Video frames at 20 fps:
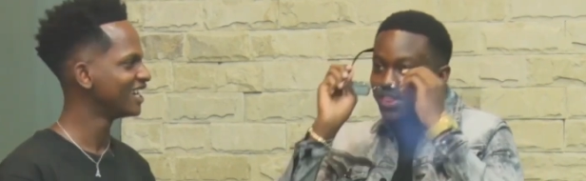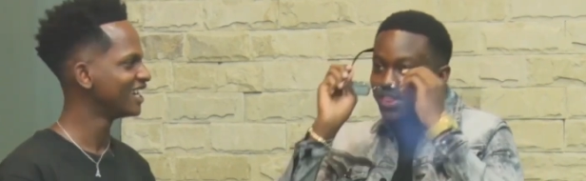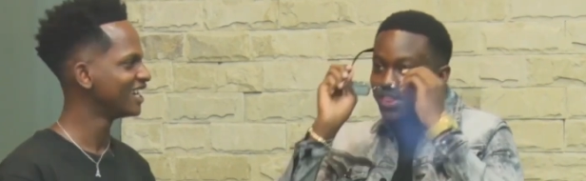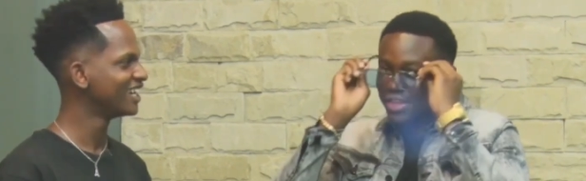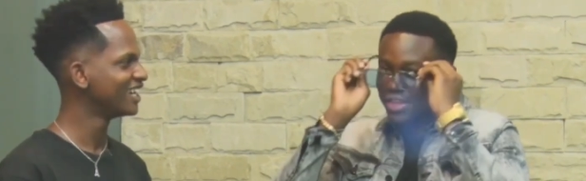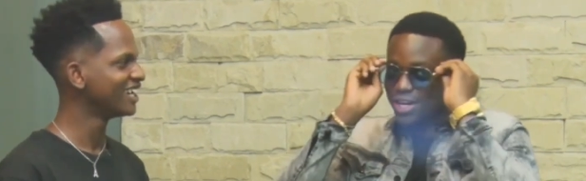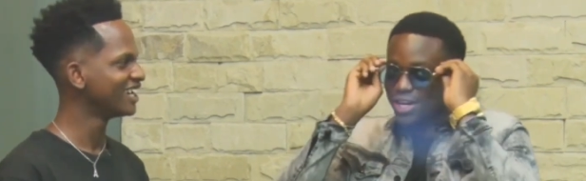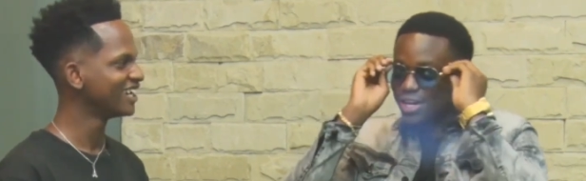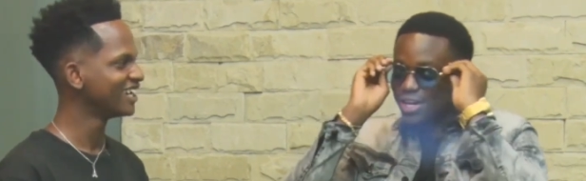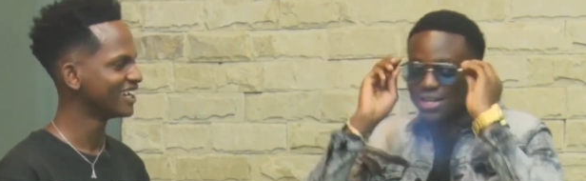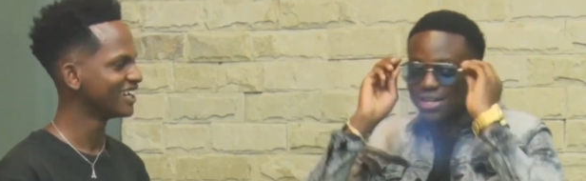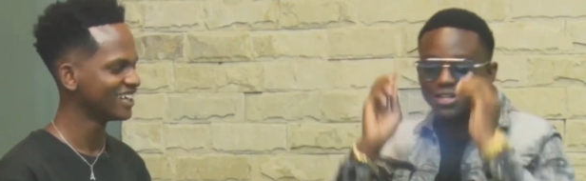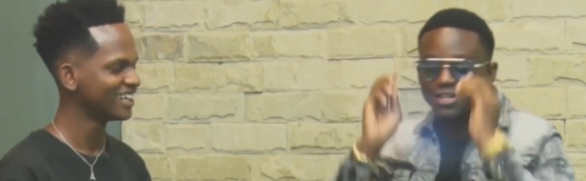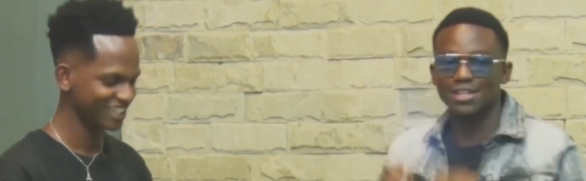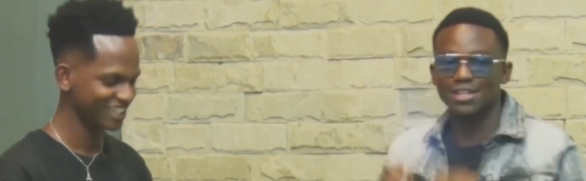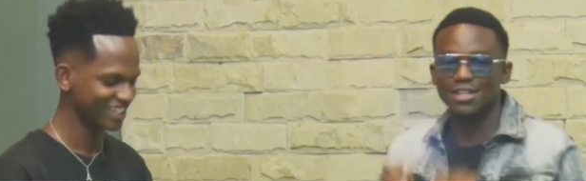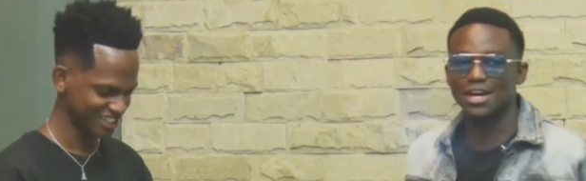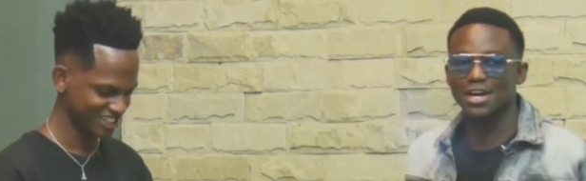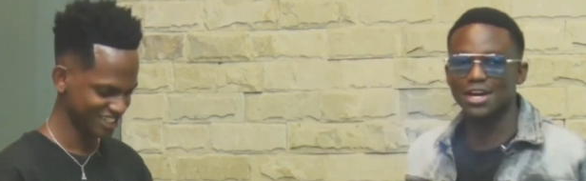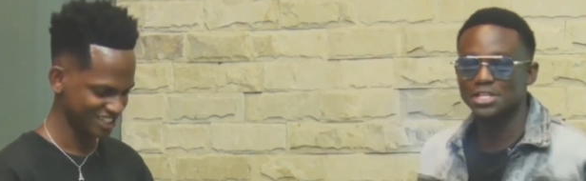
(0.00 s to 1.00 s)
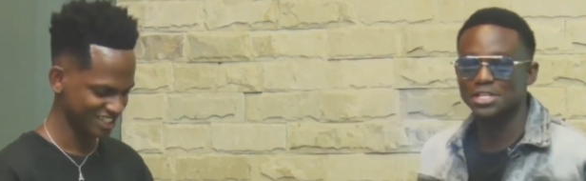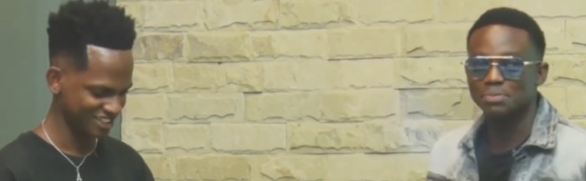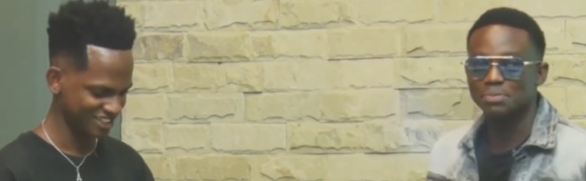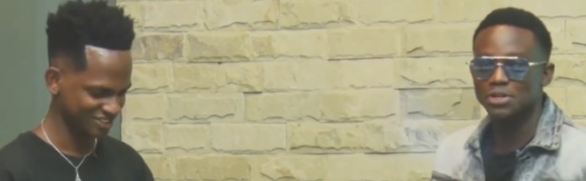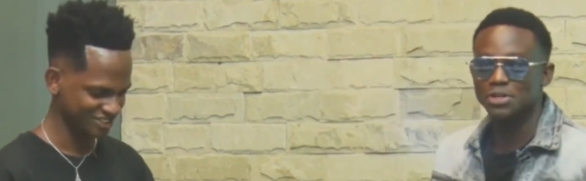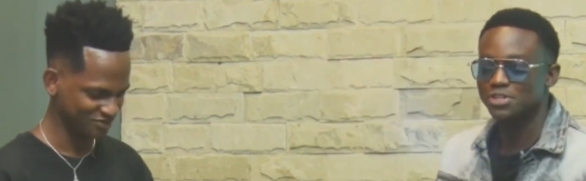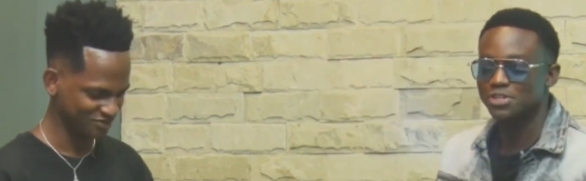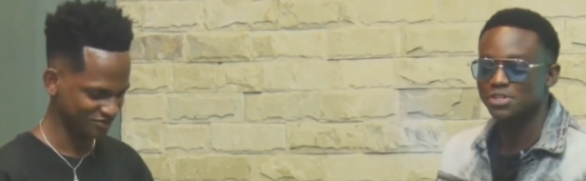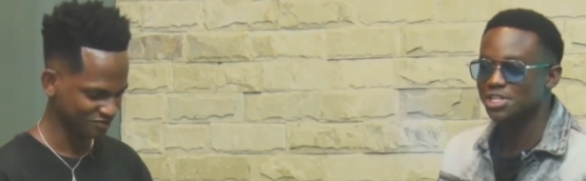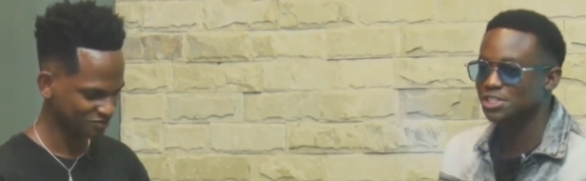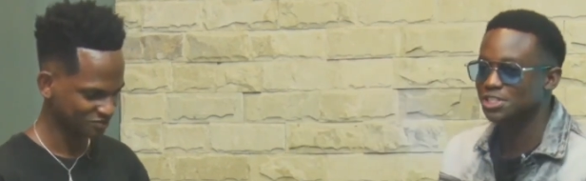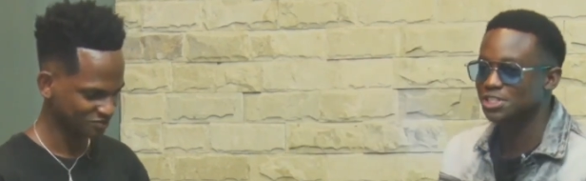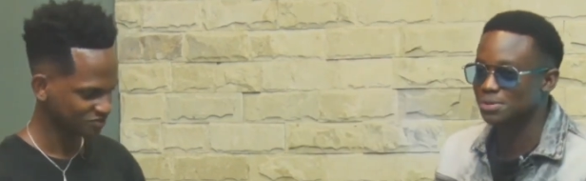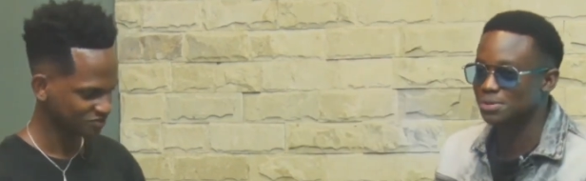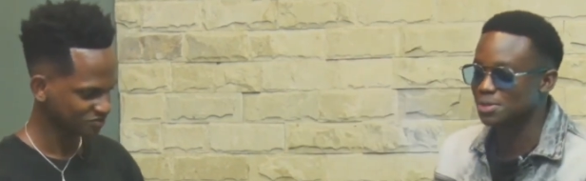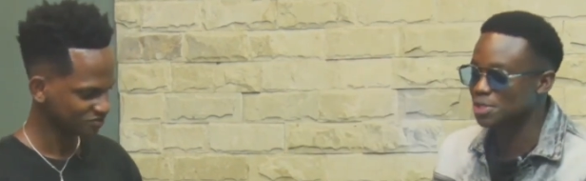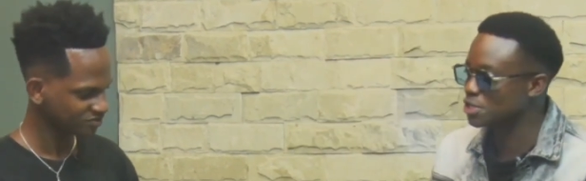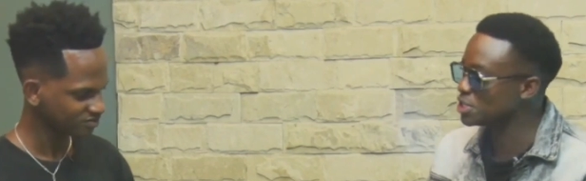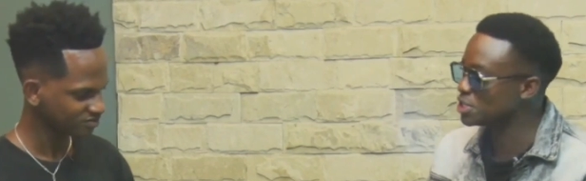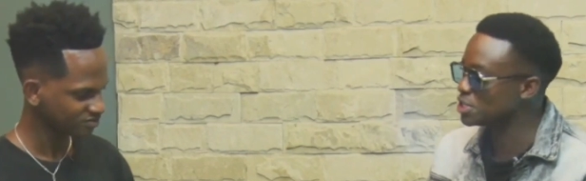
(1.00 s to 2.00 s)
Speaker 1: you think uh, intimate
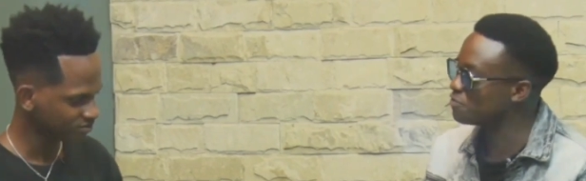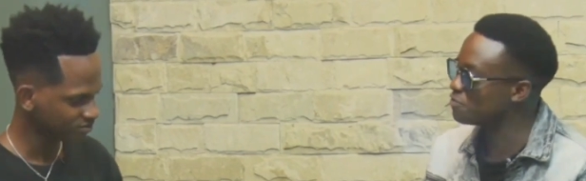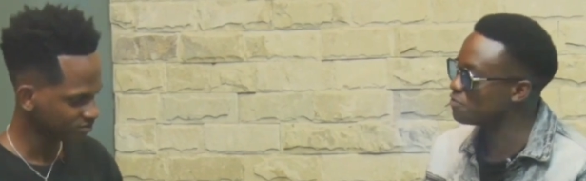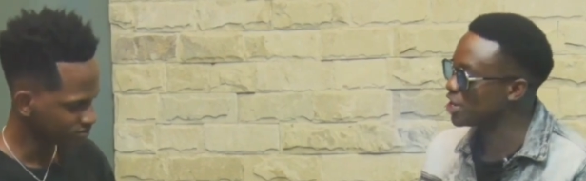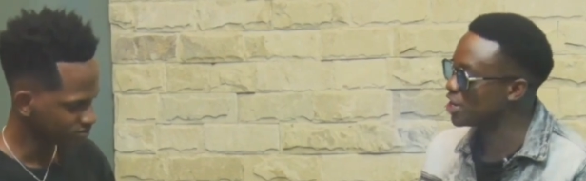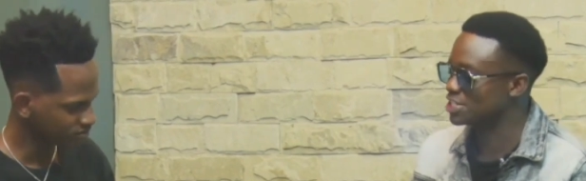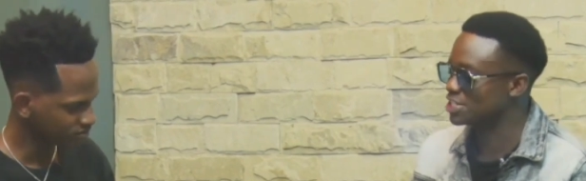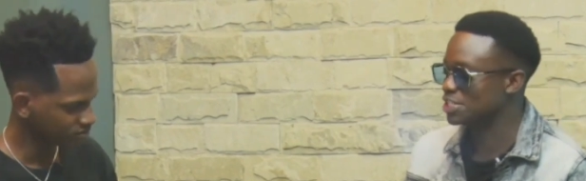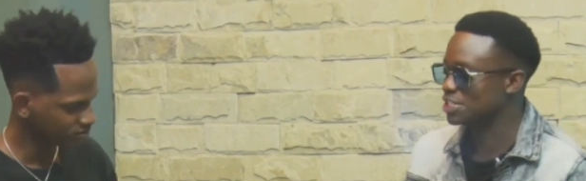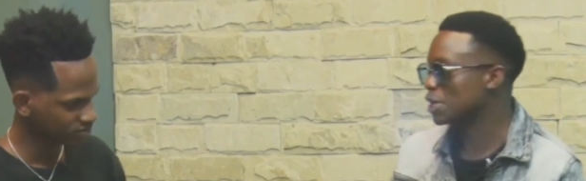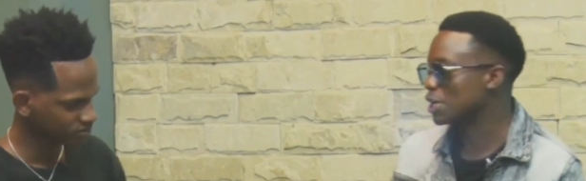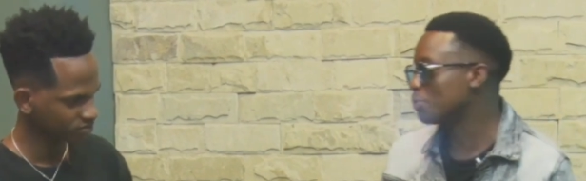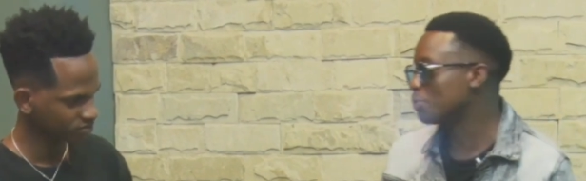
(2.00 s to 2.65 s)
relationships are not advised in